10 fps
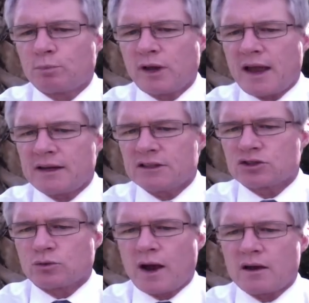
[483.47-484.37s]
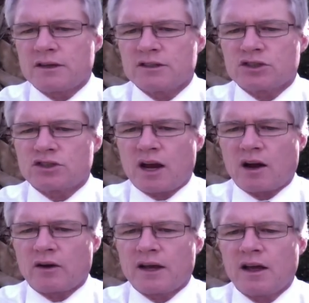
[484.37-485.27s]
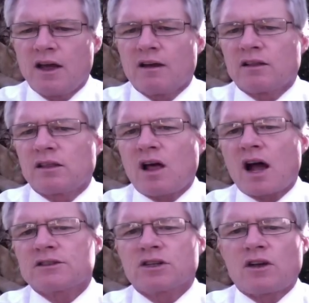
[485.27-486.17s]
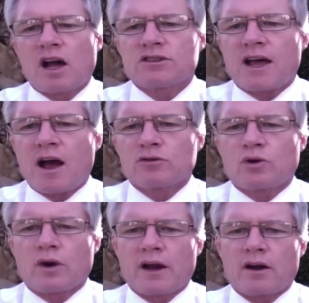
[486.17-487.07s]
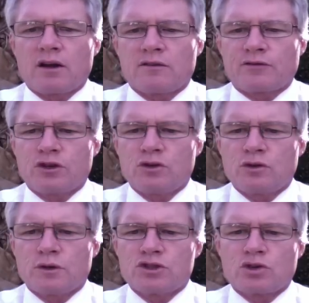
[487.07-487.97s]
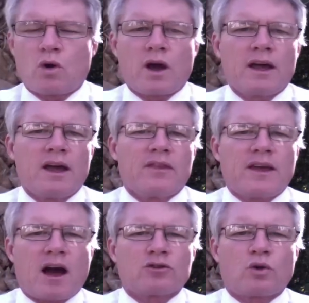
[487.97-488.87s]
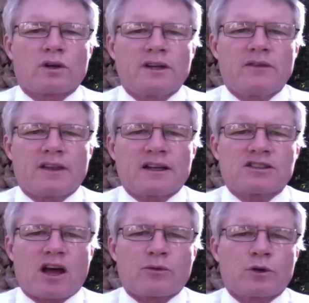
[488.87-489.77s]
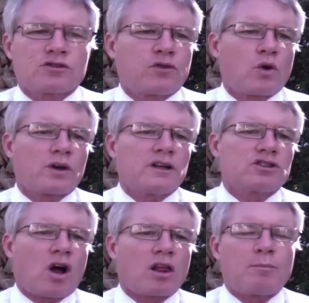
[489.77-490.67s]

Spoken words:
planting surroundings this area, lots and lots of outdoor area for you to enjoy the outdoor living that Southwest Florida is all